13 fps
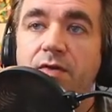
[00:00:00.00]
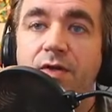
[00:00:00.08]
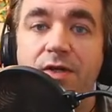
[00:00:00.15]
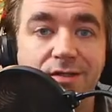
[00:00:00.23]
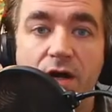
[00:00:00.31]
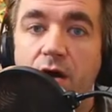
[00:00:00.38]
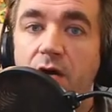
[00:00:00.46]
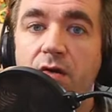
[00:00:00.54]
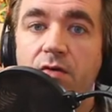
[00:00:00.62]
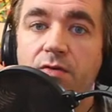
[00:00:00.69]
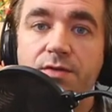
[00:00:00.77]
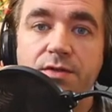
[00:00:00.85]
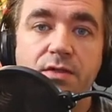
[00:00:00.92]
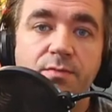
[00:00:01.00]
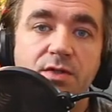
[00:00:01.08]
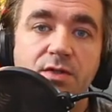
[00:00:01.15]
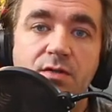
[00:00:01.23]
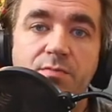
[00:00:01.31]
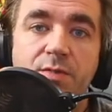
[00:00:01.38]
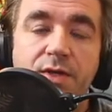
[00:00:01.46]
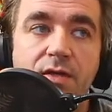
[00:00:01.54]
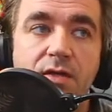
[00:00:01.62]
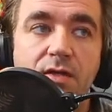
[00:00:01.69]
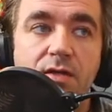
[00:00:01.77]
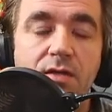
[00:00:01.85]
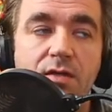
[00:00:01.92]
This article seems to
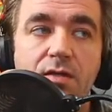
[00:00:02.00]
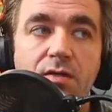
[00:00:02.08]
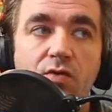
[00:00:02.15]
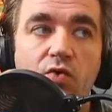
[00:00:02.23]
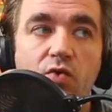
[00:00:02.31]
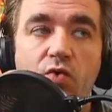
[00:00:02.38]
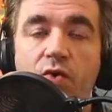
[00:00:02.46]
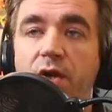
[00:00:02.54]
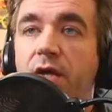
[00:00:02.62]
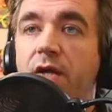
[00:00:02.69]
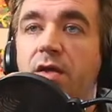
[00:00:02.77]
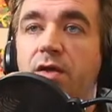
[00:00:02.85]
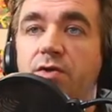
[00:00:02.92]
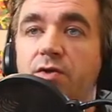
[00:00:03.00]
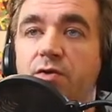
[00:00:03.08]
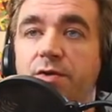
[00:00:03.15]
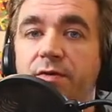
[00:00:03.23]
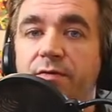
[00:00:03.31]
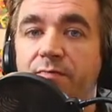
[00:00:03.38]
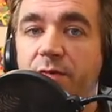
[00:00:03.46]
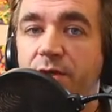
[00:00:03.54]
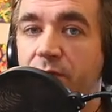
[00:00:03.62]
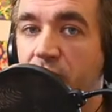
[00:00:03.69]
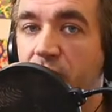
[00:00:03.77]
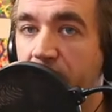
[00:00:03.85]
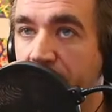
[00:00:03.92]
be creating a source of
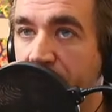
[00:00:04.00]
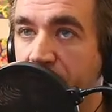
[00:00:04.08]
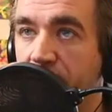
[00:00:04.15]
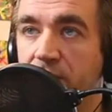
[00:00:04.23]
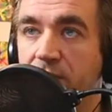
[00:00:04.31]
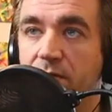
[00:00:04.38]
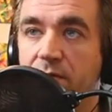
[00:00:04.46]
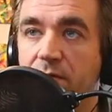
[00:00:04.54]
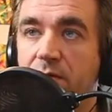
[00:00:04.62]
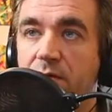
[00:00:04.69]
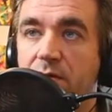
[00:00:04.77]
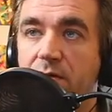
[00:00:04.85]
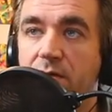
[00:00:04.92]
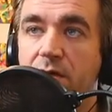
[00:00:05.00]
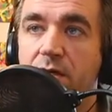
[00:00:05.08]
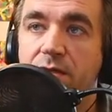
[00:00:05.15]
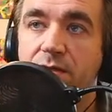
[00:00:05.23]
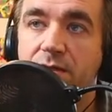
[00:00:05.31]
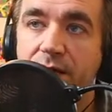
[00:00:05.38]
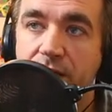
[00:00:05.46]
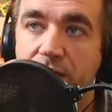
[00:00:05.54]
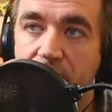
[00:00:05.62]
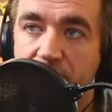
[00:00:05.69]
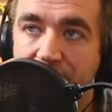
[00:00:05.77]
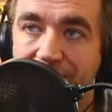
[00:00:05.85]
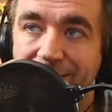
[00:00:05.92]
misdirection, saying
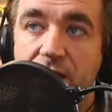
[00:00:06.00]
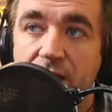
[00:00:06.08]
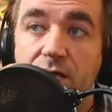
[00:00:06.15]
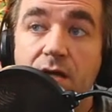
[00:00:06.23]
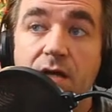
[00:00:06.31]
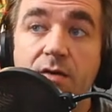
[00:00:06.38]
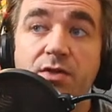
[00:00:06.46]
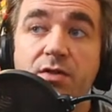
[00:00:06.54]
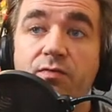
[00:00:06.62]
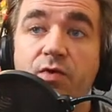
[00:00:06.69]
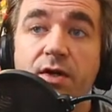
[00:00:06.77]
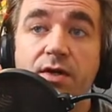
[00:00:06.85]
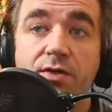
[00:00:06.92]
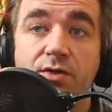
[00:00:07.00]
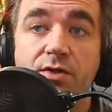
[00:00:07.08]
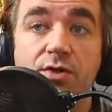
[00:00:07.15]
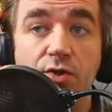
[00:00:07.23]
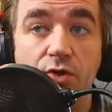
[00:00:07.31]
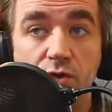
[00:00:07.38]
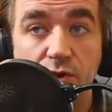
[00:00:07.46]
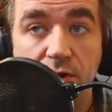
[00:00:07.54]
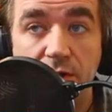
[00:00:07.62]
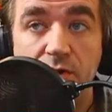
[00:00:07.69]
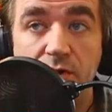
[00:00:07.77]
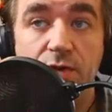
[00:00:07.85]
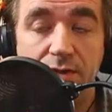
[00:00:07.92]
that it's the exact opposite of what countries
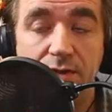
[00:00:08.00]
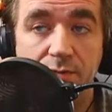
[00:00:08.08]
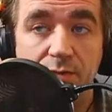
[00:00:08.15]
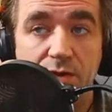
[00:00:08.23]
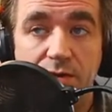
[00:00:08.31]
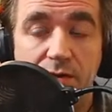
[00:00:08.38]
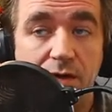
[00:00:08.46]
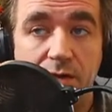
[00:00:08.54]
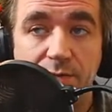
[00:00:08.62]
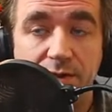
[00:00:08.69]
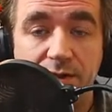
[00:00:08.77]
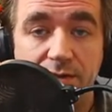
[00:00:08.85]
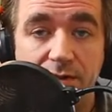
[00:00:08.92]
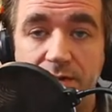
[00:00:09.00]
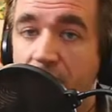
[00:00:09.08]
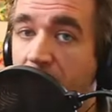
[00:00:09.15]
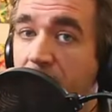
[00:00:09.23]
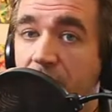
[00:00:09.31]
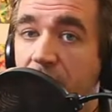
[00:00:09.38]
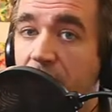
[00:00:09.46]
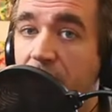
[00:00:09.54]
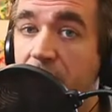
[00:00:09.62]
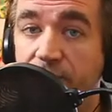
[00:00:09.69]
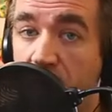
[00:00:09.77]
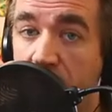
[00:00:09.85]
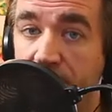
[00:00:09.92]
usually do in similar circumstances
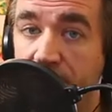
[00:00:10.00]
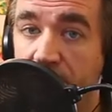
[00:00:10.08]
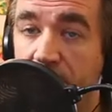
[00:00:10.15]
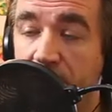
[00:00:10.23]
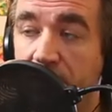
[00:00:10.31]
is false.